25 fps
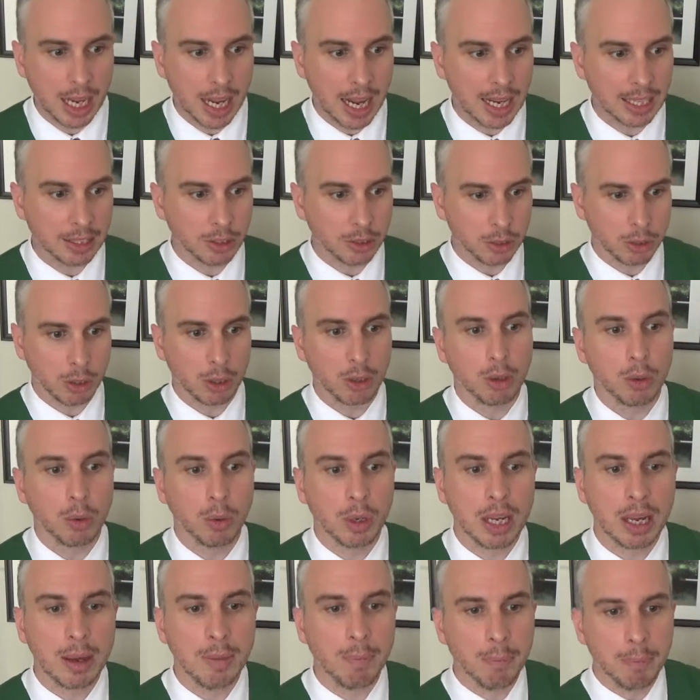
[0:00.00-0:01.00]
And
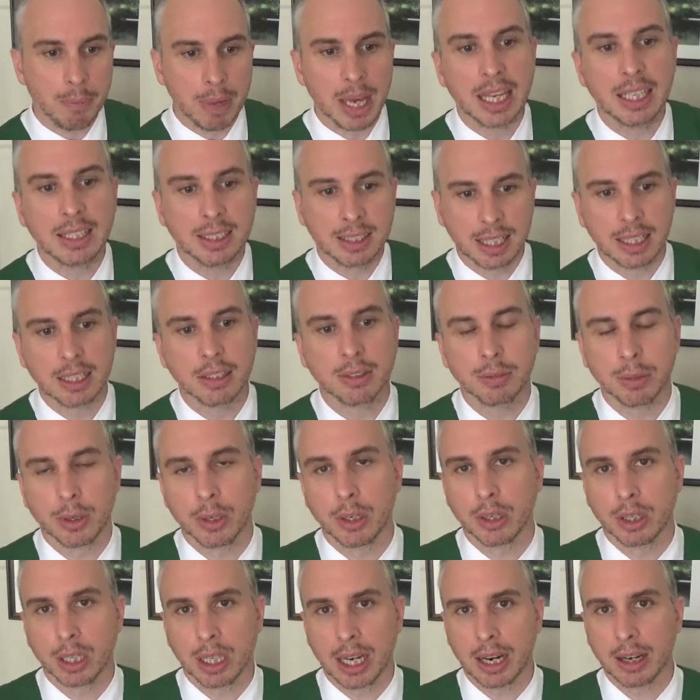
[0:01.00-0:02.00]
so it makes sense for
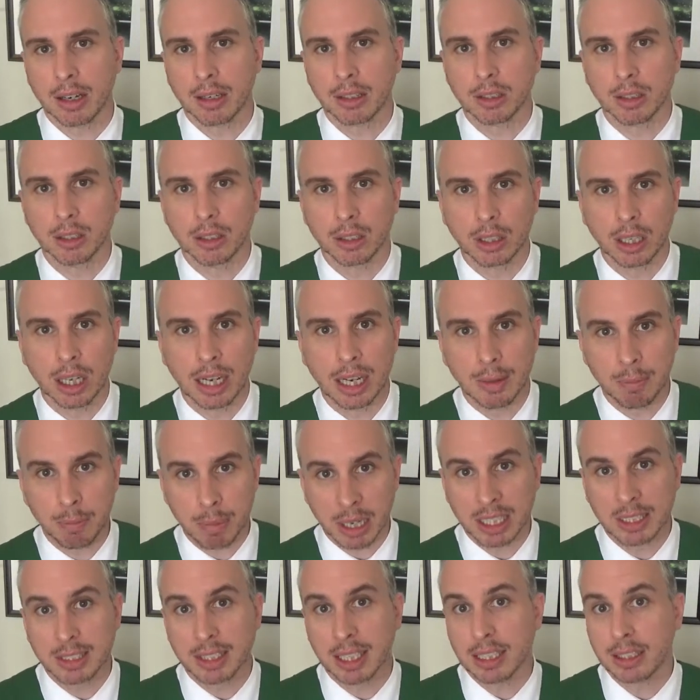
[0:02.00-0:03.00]
her character, and it
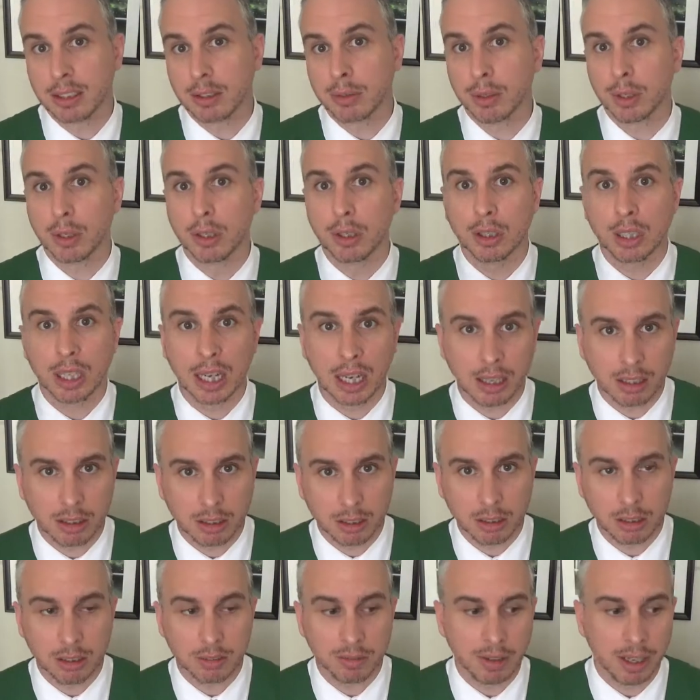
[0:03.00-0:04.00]
makes sense for her
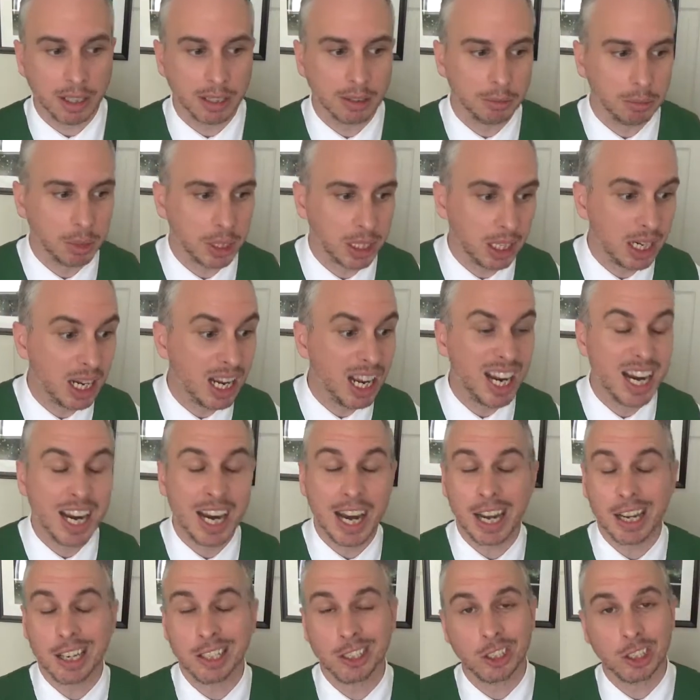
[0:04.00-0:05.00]
character development,
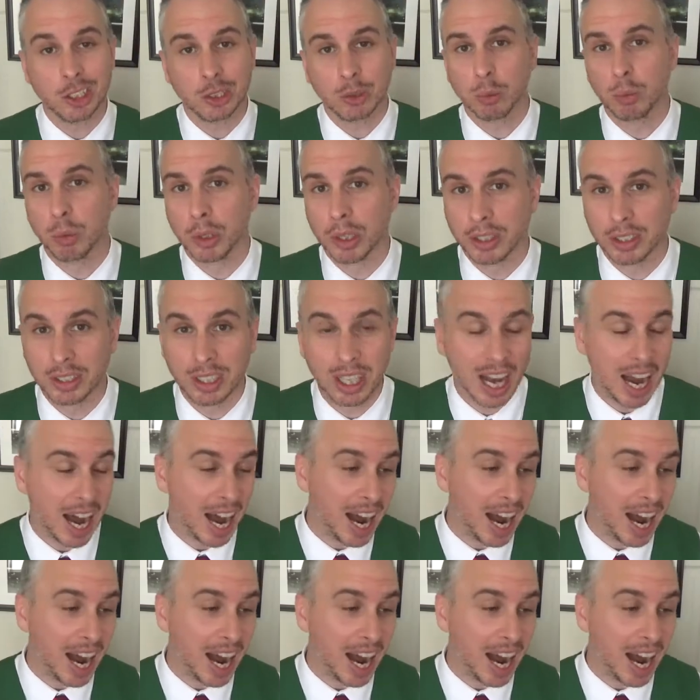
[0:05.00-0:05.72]
and it just works.